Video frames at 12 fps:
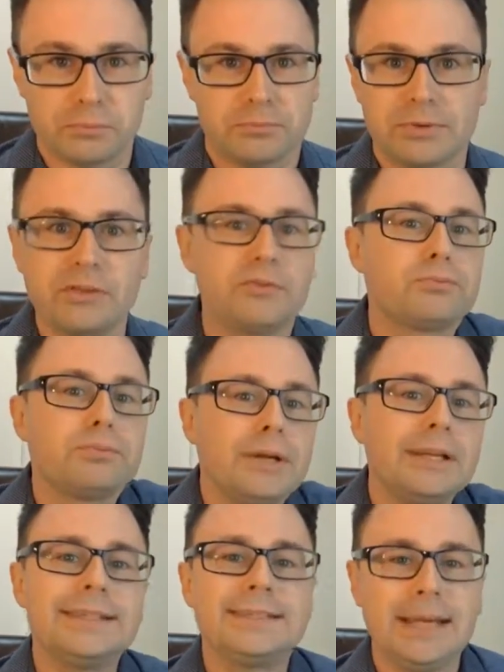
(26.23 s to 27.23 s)
this
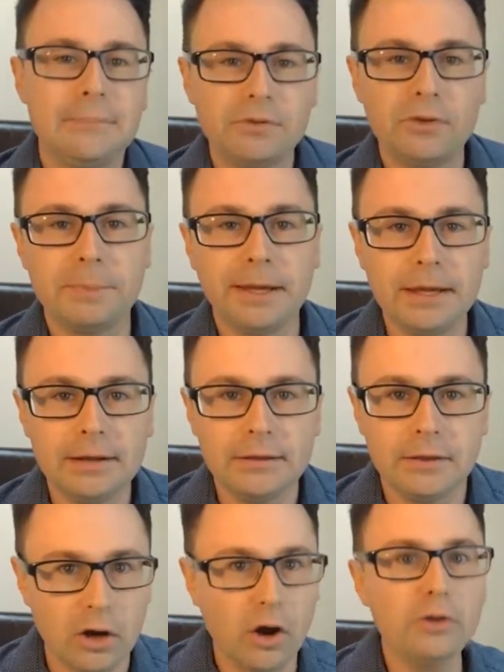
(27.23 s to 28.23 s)
really seems to be
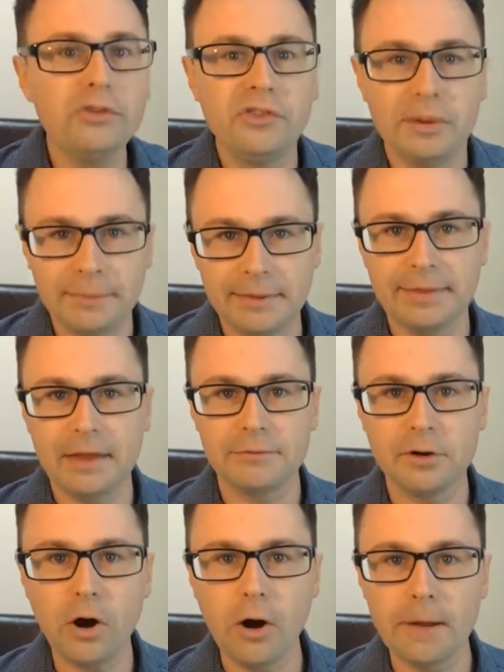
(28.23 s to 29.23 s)
the concept that they've
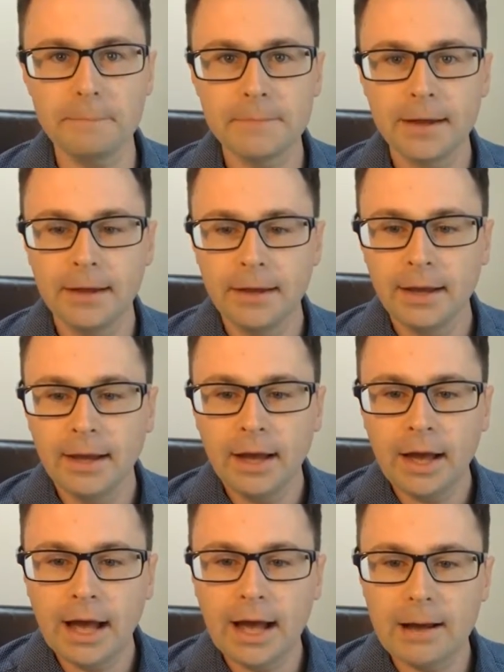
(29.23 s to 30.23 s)
got.
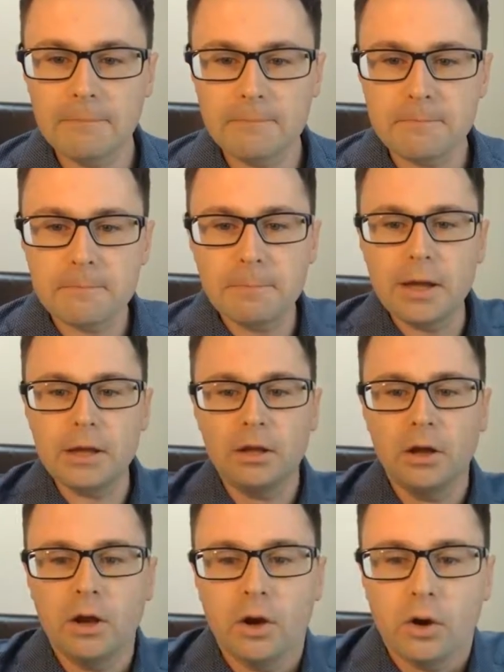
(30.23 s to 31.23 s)
But
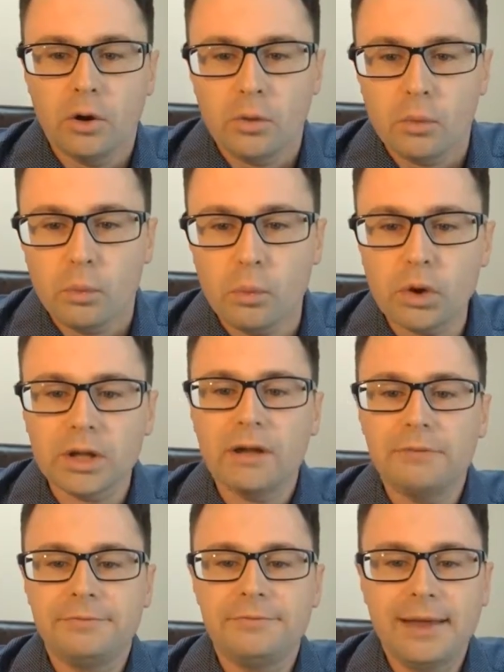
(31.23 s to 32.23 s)
what
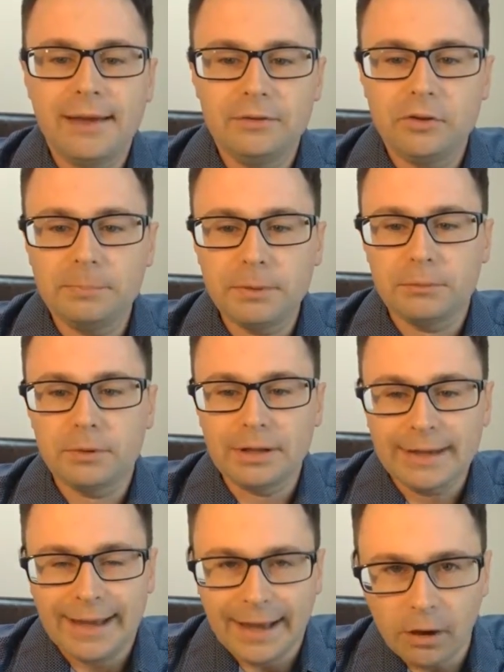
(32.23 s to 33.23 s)
I've found has been
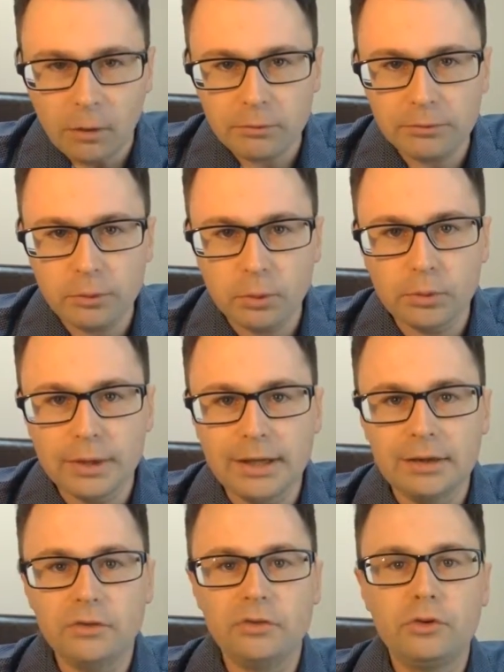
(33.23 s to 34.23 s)
really helpful
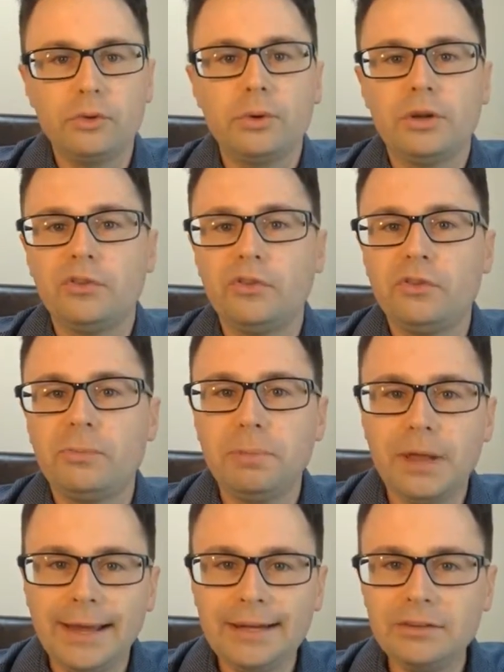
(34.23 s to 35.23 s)
is to
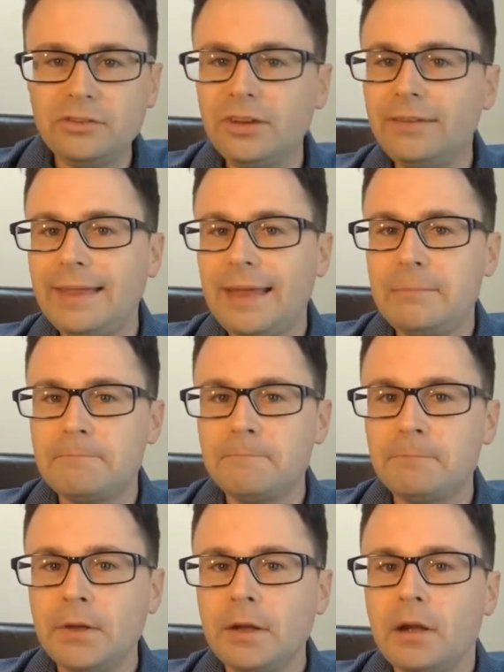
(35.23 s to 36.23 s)
explain to them